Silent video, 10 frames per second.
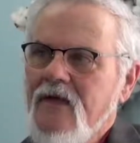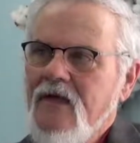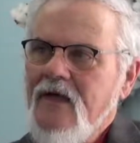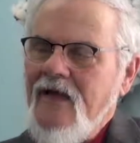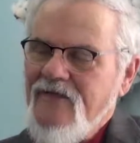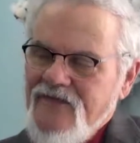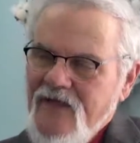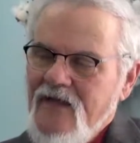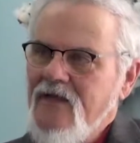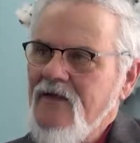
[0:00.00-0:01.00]
has
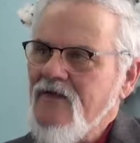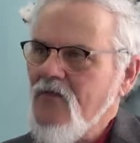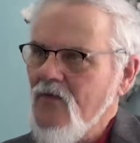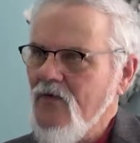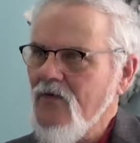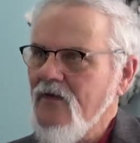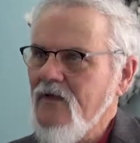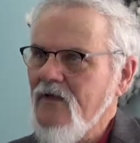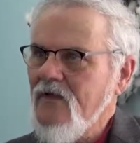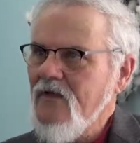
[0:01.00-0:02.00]
said in His Word
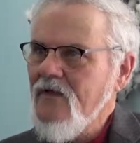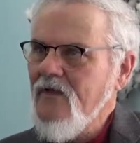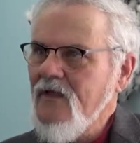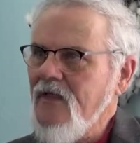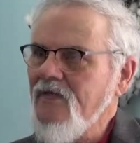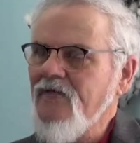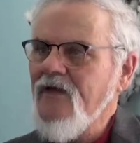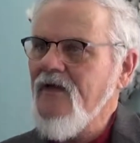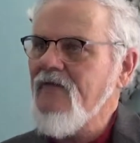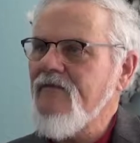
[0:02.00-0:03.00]
that He
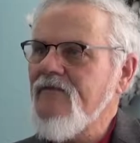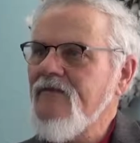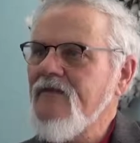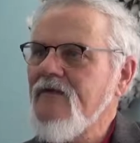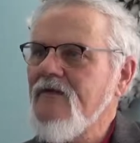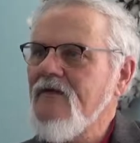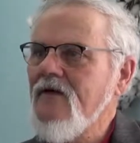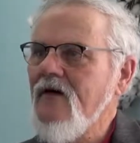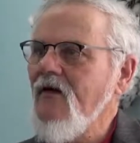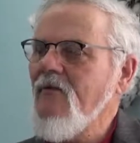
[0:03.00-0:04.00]
forgives
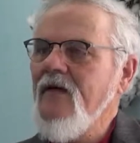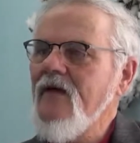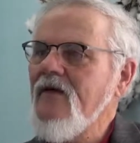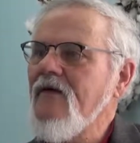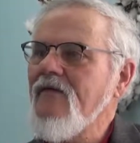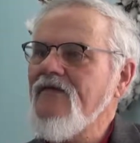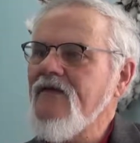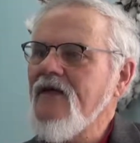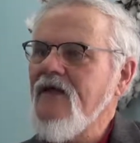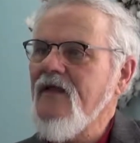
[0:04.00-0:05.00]
all manner of
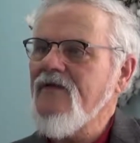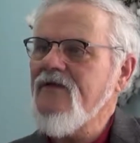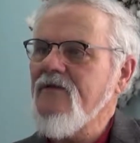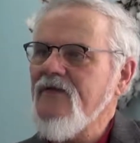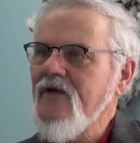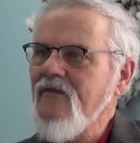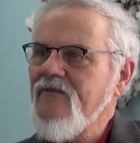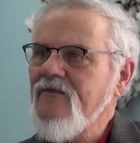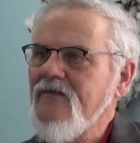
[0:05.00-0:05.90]
sin against Himself